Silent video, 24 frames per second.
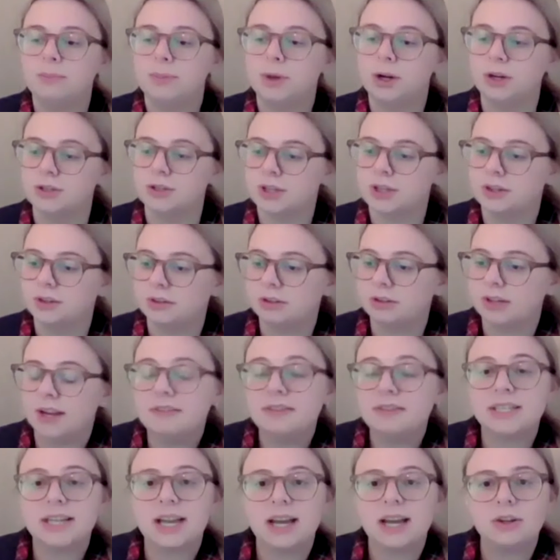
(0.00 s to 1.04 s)
personal
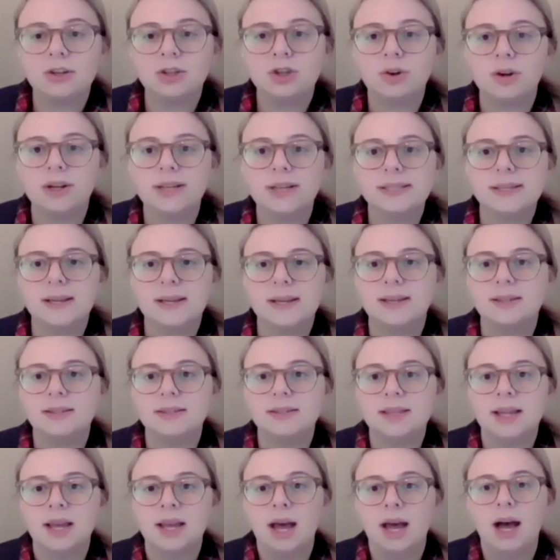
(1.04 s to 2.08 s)
lifestyle
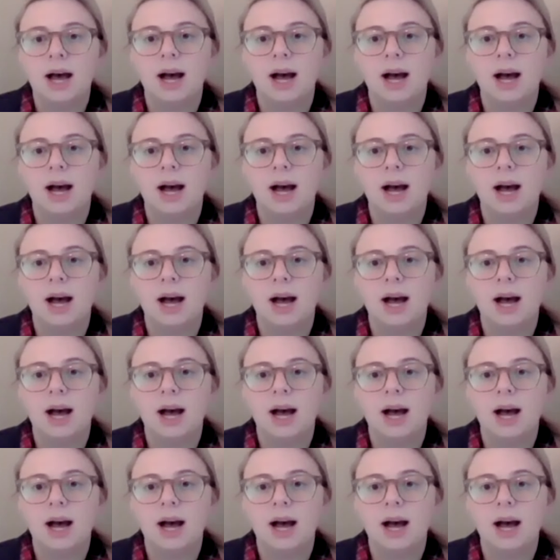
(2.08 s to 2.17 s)
choices,